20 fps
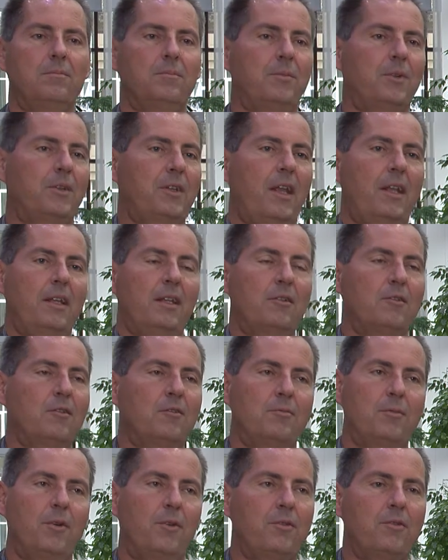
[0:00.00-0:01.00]
Standing
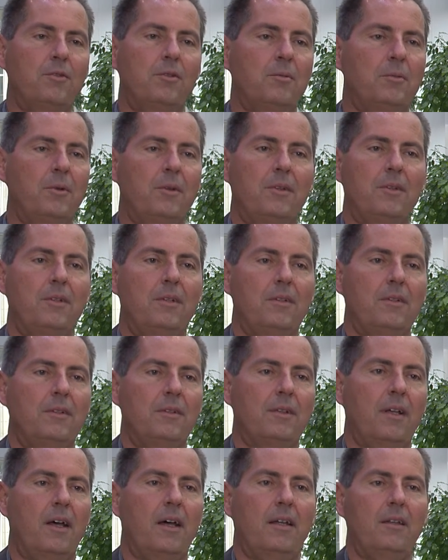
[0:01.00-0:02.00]
of both universities
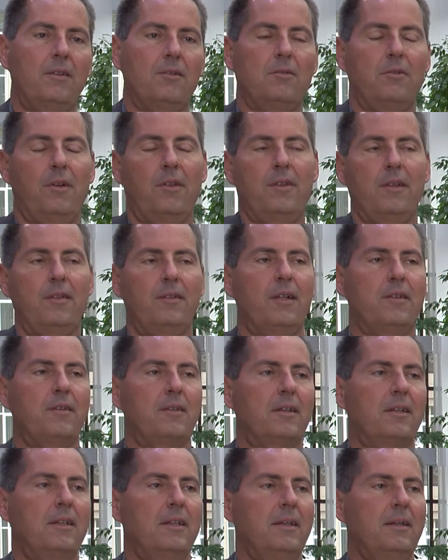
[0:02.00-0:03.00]
is high, so I think that's
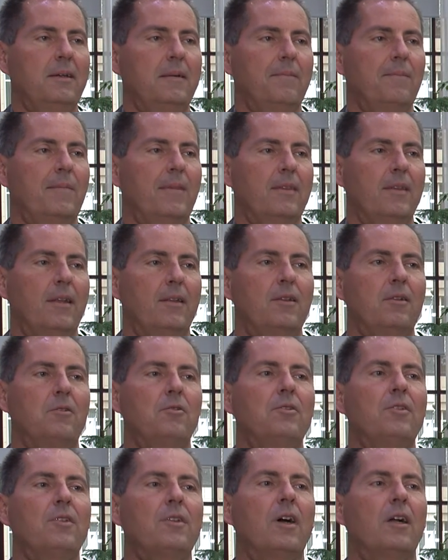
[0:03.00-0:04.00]
a
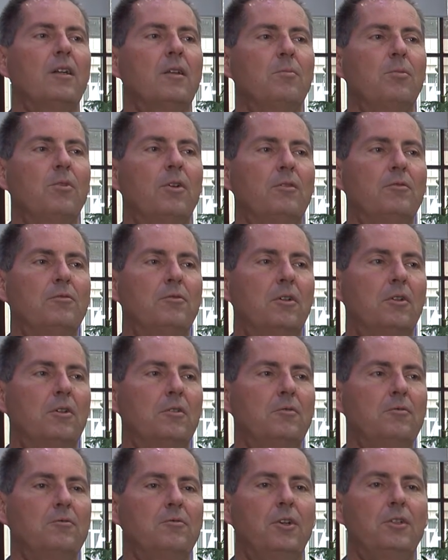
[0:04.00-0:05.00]
good starting point
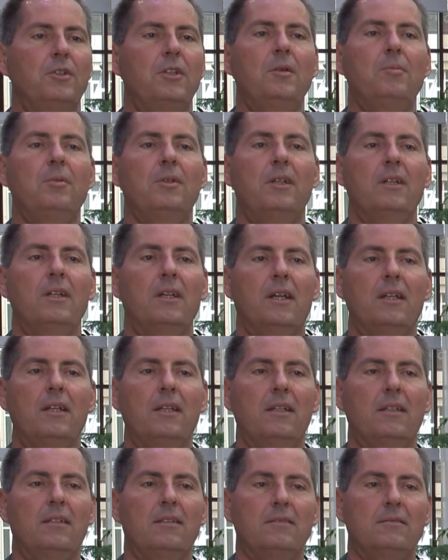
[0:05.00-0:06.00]
for deepening
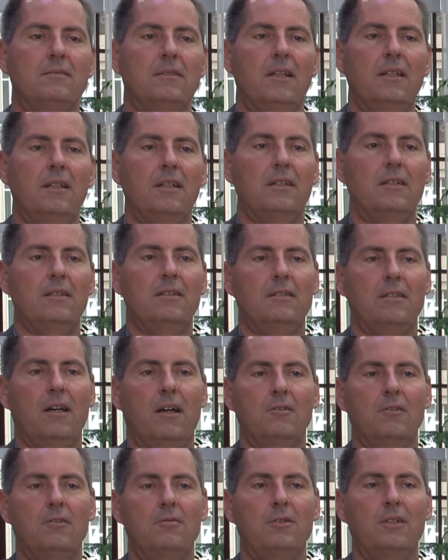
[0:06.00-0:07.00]
any
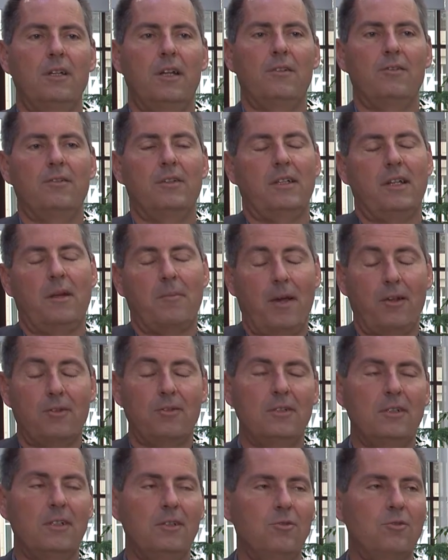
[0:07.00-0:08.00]
kind of relations, and I'm
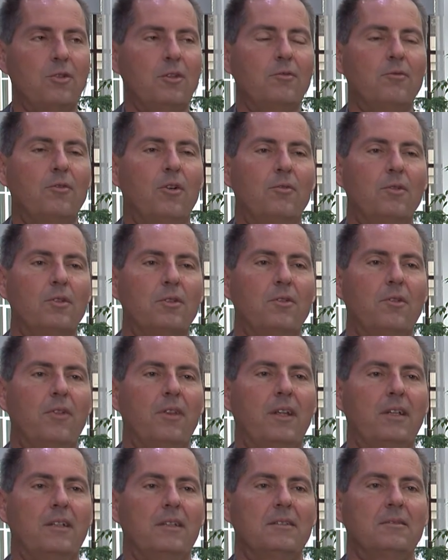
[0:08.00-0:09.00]
actually looking forward to
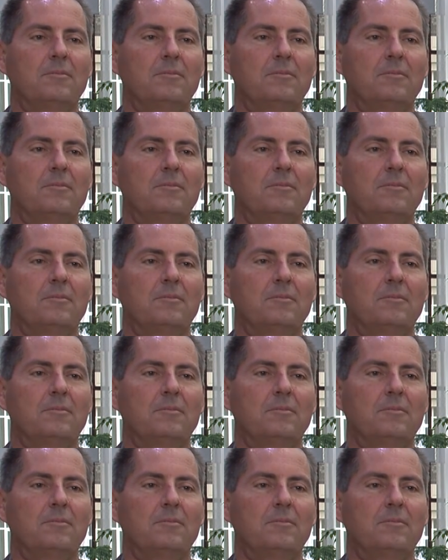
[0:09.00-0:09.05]
that.